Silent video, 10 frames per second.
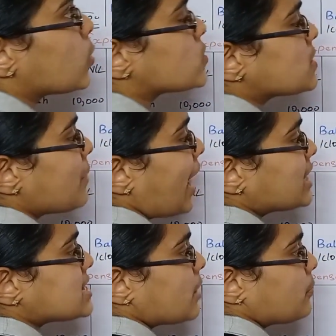the closing
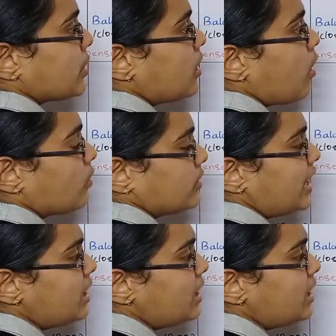balance appear on